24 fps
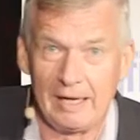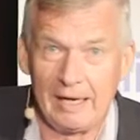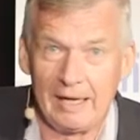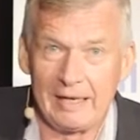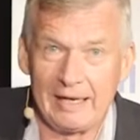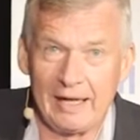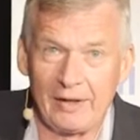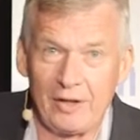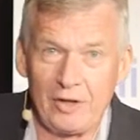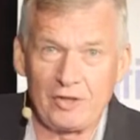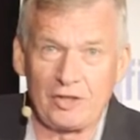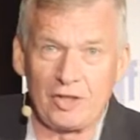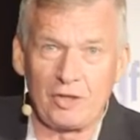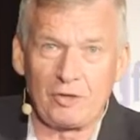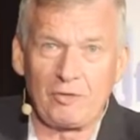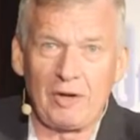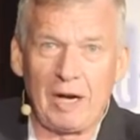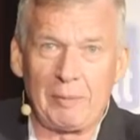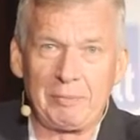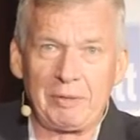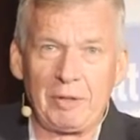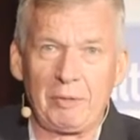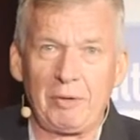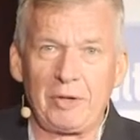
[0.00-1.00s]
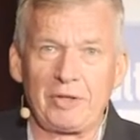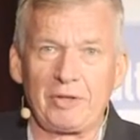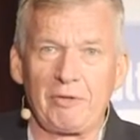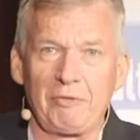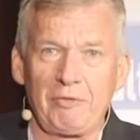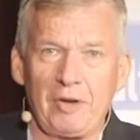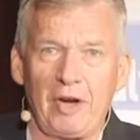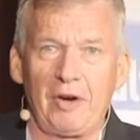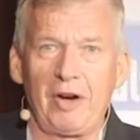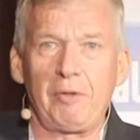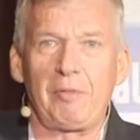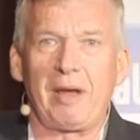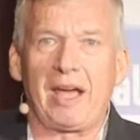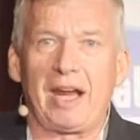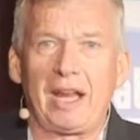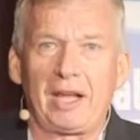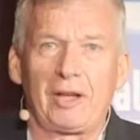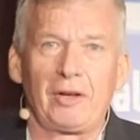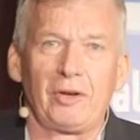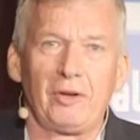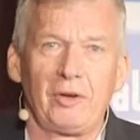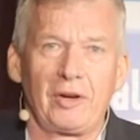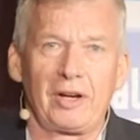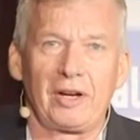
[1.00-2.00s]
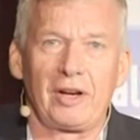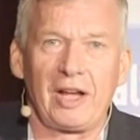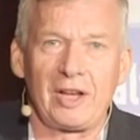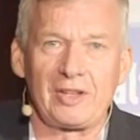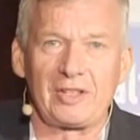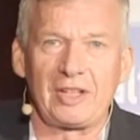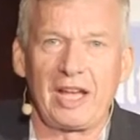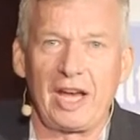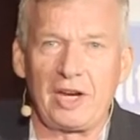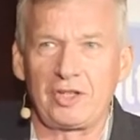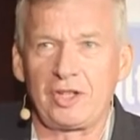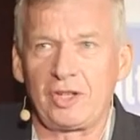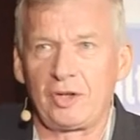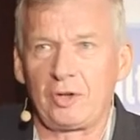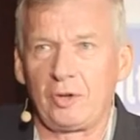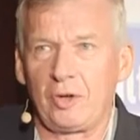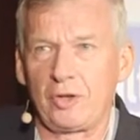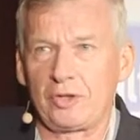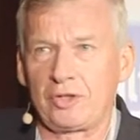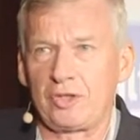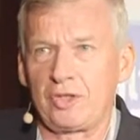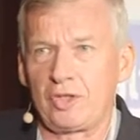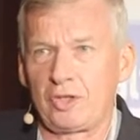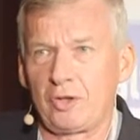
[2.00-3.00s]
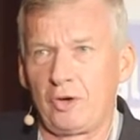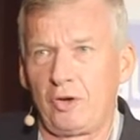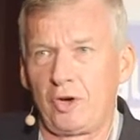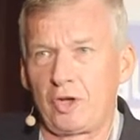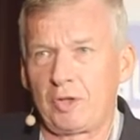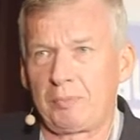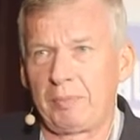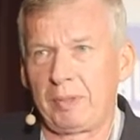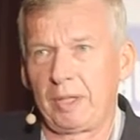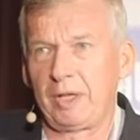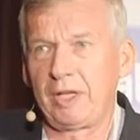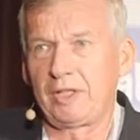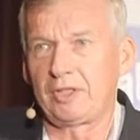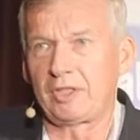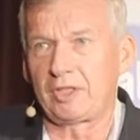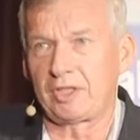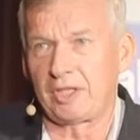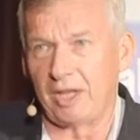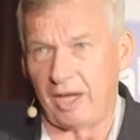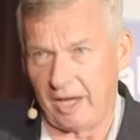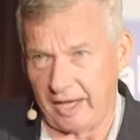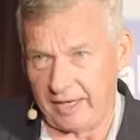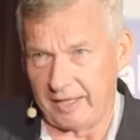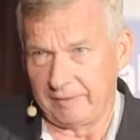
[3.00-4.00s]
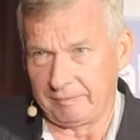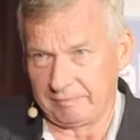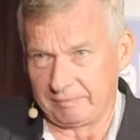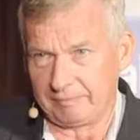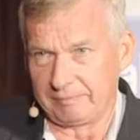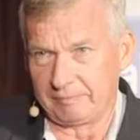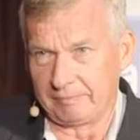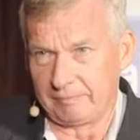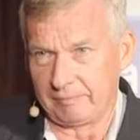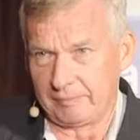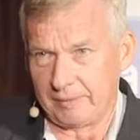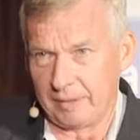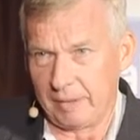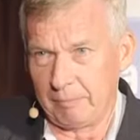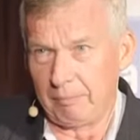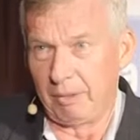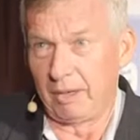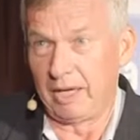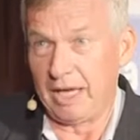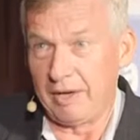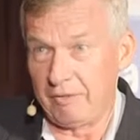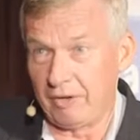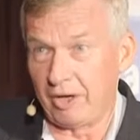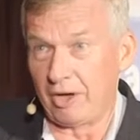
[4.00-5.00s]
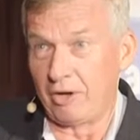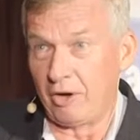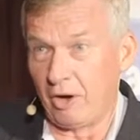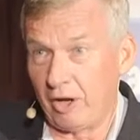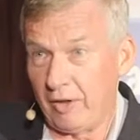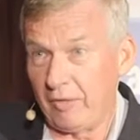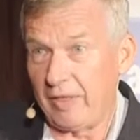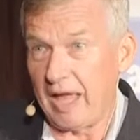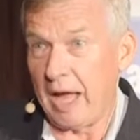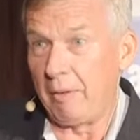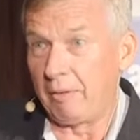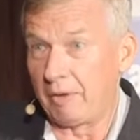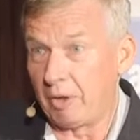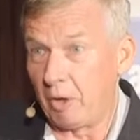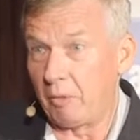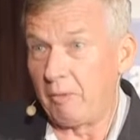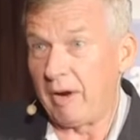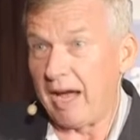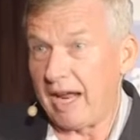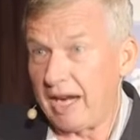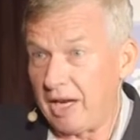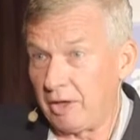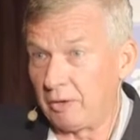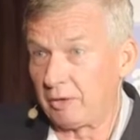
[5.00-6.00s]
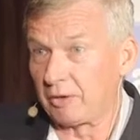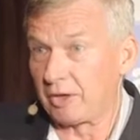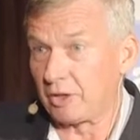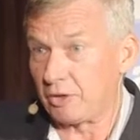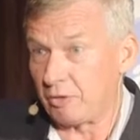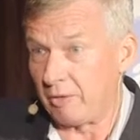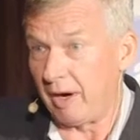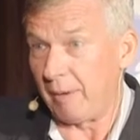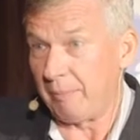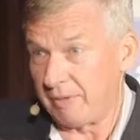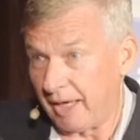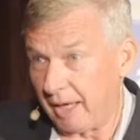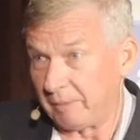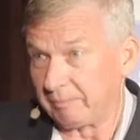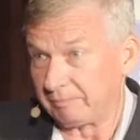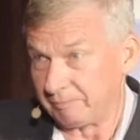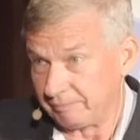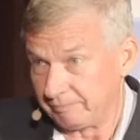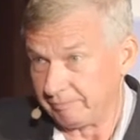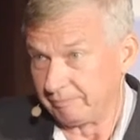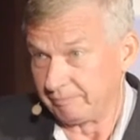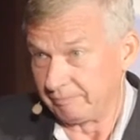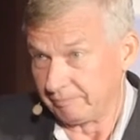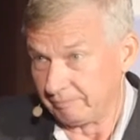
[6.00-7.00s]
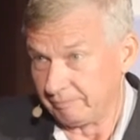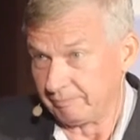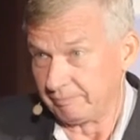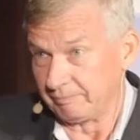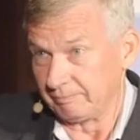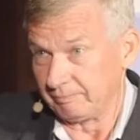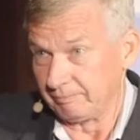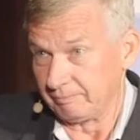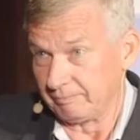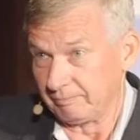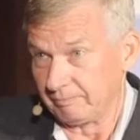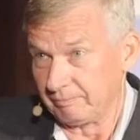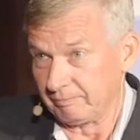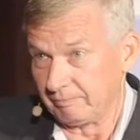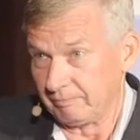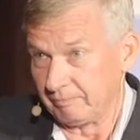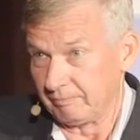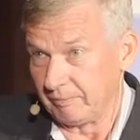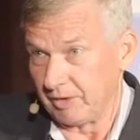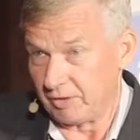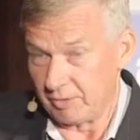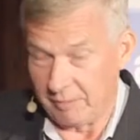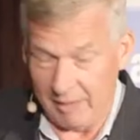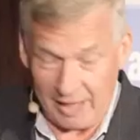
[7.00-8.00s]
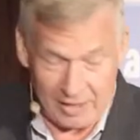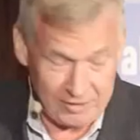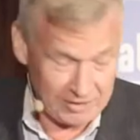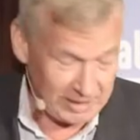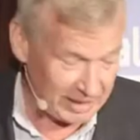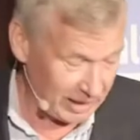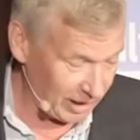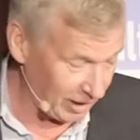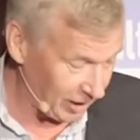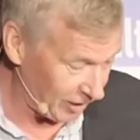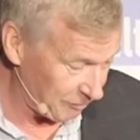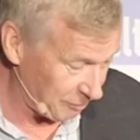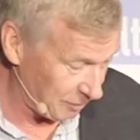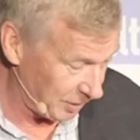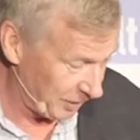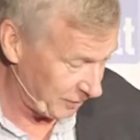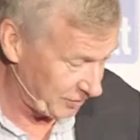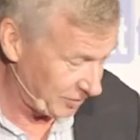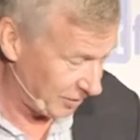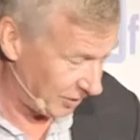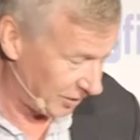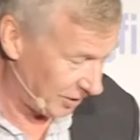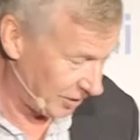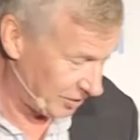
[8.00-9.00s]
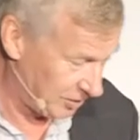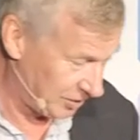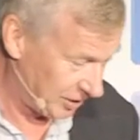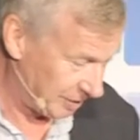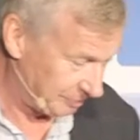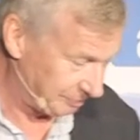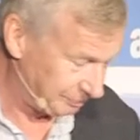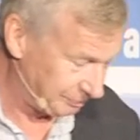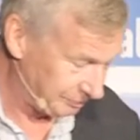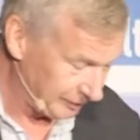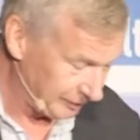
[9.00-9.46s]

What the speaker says: Now, this disruptor was a very radical organisation called St George Building Society. Believe it or not, they were a radical disruptor. It's amazing how life moves on, isn't it?